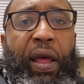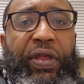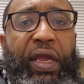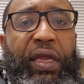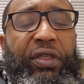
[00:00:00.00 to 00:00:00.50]
I
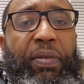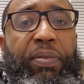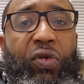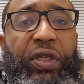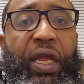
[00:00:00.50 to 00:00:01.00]
think it's a
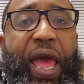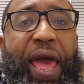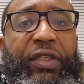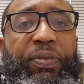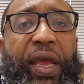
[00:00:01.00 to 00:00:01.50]
music
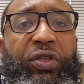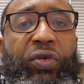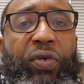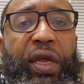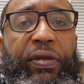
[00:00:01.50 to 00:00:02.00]
aspect
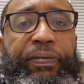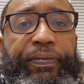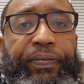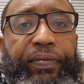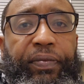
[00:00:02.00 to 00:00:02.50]
to it.
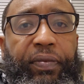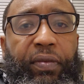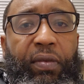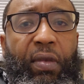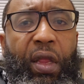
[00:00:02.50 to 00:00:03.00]

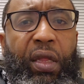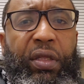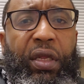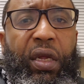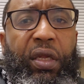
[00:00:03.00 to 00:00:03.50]

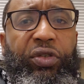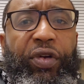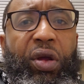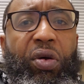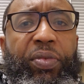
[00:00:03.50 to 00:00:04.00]
The
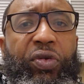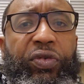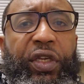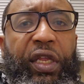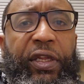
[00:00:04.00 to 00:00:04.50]
drill
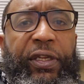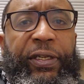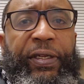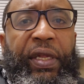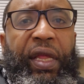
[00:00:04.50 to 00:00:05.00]
music
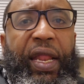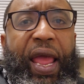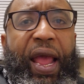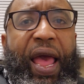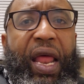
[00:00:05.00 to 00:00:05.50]
and
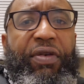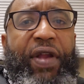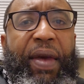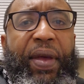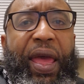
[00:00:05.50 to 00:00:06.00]
that kind of
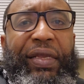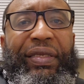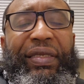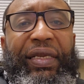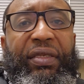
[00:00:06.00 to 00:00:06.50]
rap has
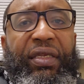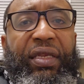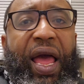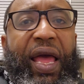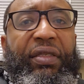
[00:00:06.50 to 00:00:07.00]

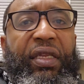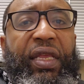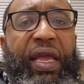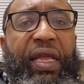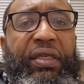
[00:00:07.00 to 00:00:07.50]
desensitized the
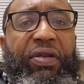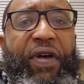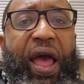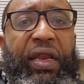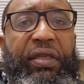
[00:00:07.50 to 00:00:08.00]
kids to
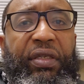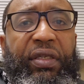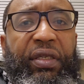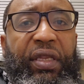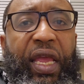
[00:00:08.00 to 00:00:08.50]

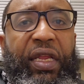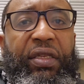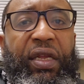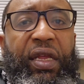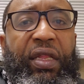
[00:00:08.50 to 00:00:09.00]
violence.
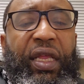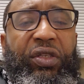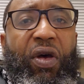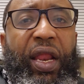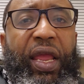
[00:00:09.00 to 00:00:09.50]

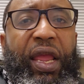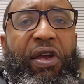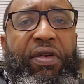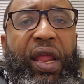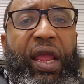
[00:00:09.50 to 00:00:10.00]
That's all they
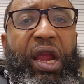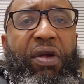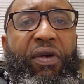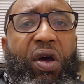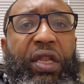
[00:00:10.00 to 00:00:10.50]
hear in their
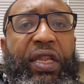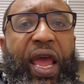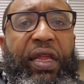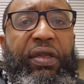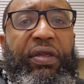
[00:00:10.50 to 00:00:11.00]
ear all
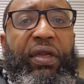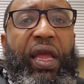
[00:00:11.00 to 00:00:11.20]
day,